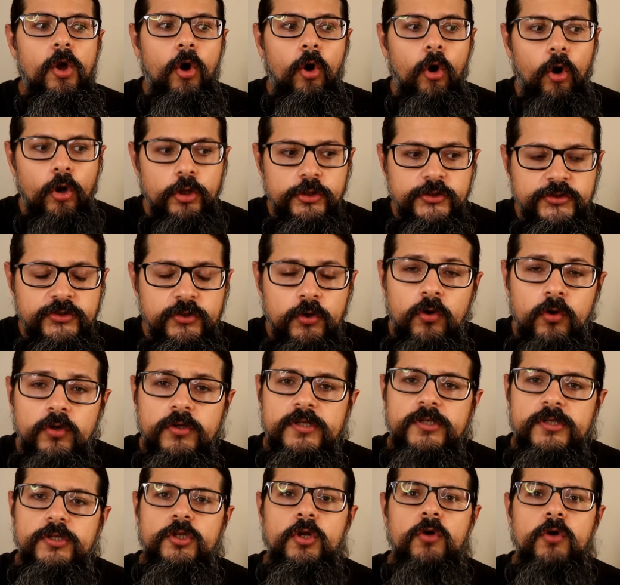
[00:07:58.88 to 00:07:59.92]

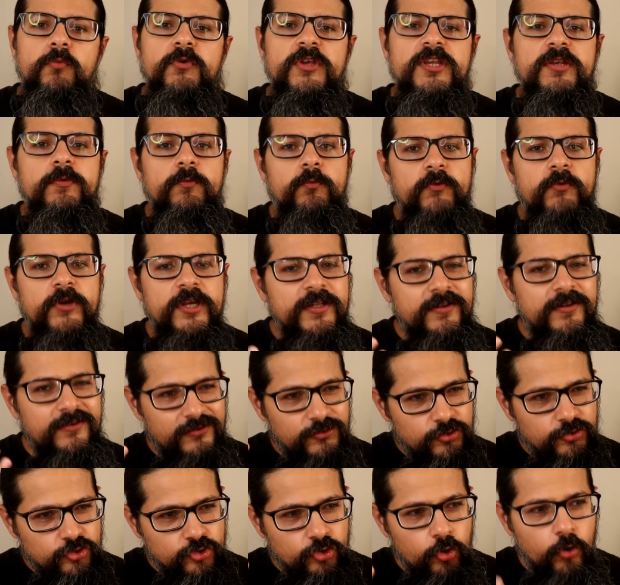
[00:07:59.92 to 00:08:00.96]
Also, you know, we
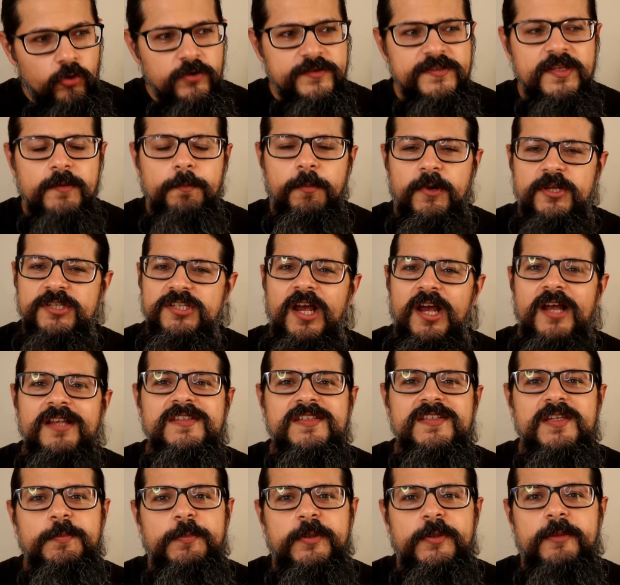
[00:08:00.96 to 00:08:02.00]
chose the Bajaj
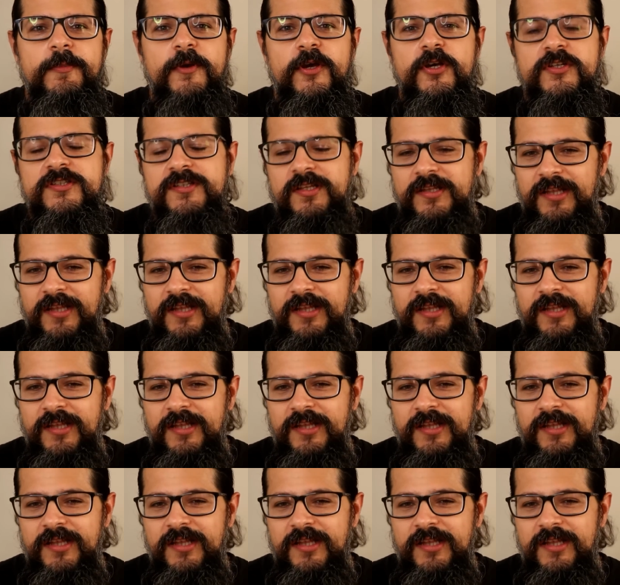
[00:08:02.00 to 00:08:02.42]
simply because the